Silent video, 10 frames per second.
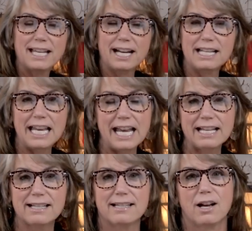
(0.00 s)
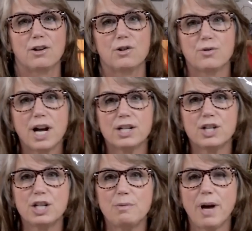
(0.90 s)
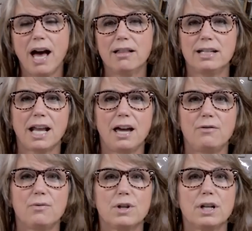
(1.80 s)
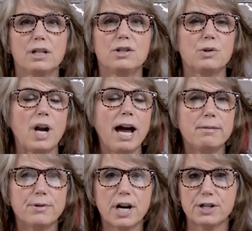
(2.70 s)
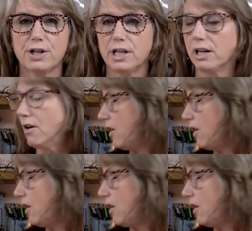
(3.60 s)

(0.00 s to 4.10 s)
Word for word: techniques, grungy palette knife work, dry brushing,